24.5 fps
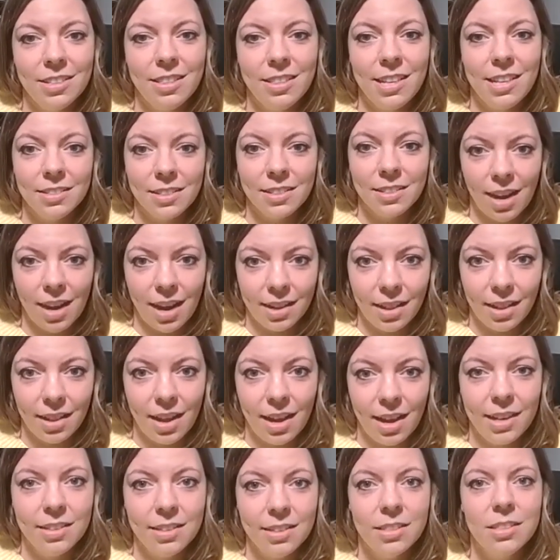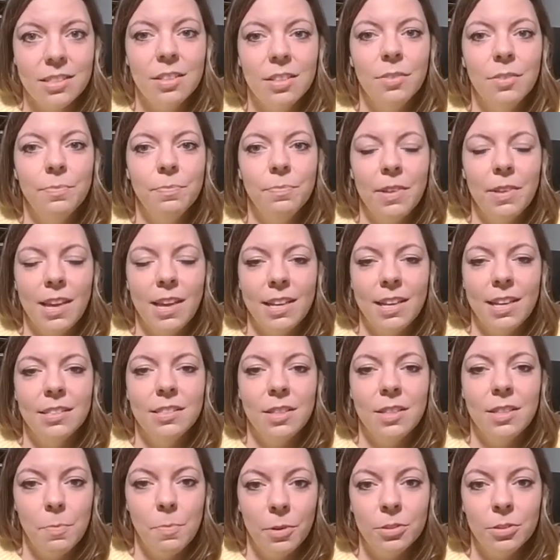these guidelines
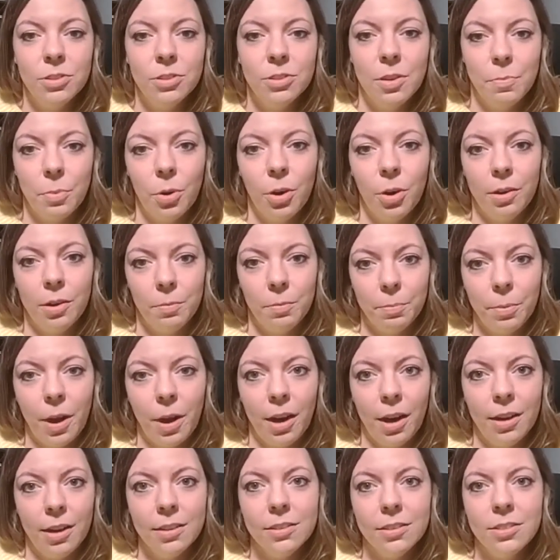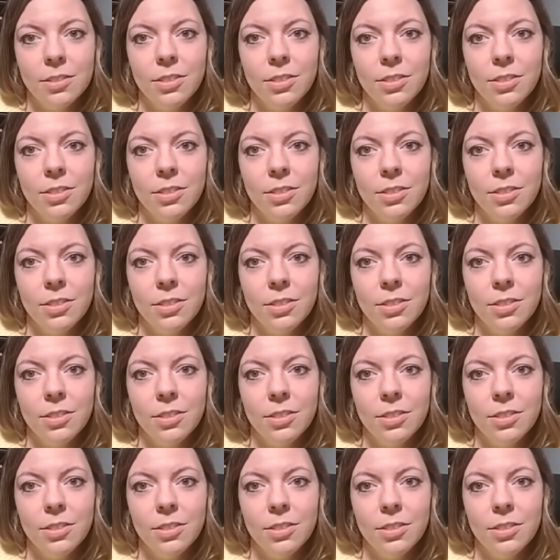is the most important part,